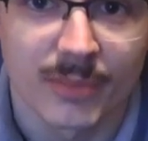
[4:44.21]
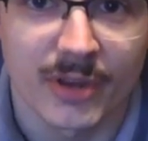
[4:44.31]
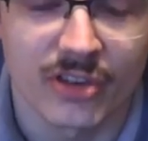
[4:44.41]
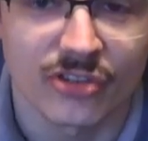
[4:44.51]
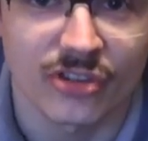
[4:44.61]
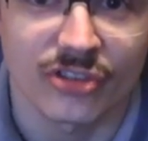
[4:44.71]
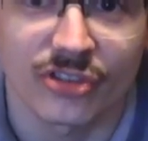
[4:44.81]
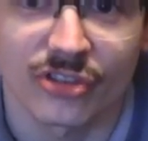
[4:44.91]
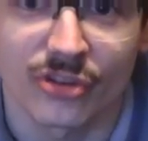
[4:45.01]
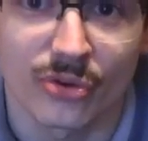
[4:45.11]
but is just
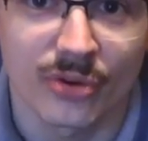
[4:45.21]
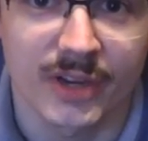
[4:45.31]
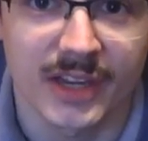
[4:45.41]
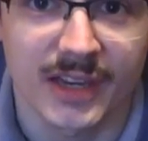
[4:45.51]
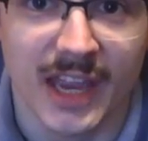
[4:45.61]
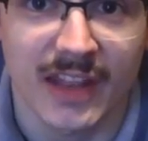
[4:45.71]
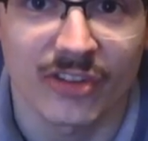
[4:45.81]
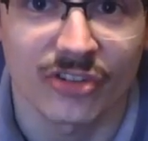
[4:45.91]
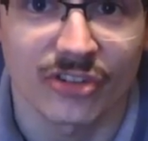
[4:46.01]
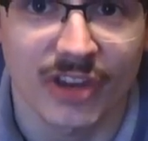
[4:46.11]
to get
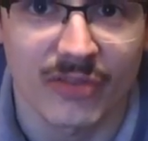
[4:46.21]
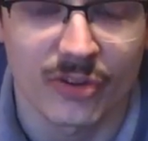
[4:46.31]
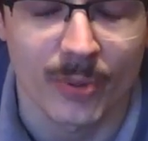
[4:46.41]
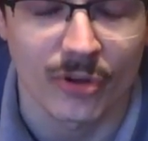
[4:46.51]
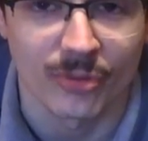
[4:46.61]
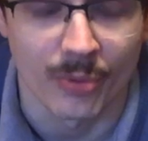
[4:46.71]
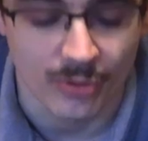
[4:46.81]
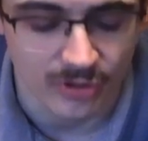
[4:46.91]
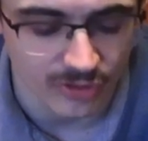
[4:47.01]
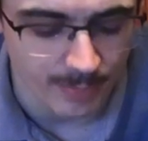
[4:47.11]
this as safe as
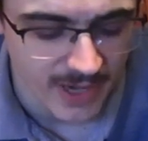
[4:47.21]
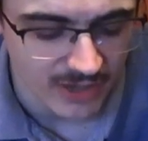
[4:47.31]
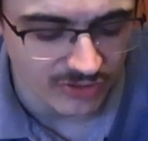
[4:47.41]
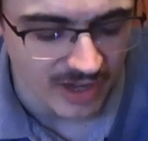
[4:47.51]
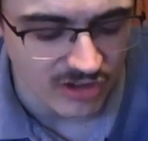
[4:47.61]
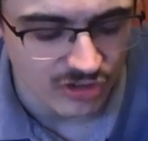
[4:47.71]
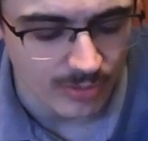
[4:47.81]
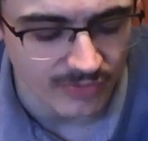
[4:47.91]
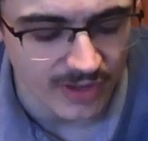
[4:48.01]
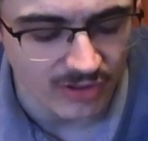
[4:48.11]
possible, because the biggest danger
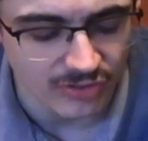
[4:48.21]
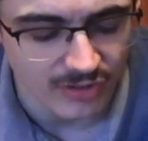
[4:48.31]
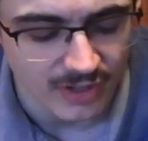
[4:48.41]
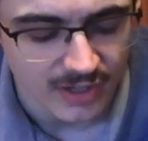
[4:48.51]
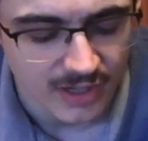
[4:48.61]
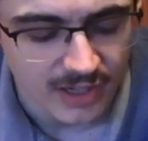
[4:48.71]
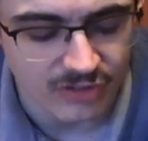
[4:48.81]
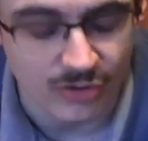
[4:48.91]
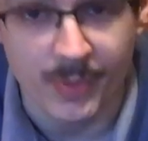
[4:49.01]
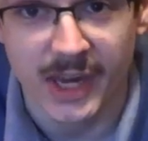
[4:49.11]
with this
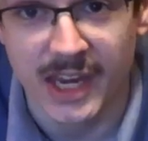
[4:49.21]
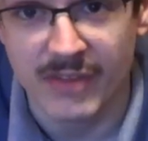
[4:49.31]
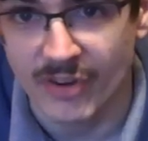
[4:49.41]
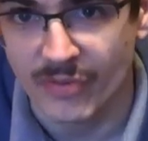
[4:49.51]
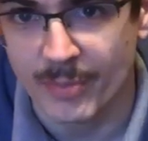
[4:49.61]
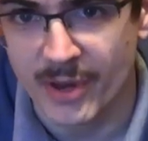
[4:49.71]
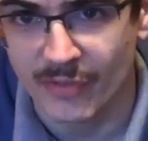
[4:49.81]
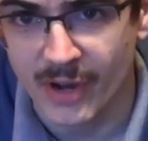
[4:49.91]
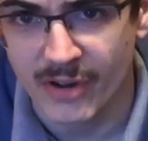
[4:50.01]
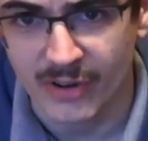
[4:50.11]
is it'll be given off a bit
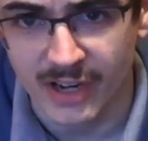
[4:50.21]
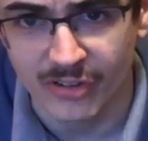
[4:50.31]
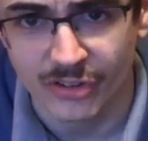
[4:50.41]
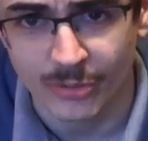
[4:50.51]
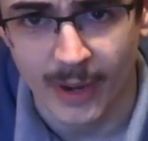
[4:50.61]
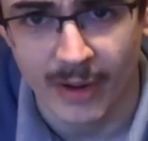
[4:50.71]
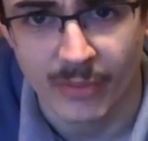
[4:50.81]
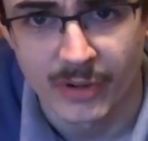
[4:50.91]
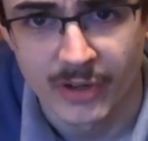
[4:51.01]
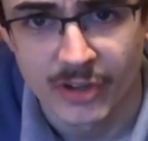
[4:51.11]
of radon gas as well,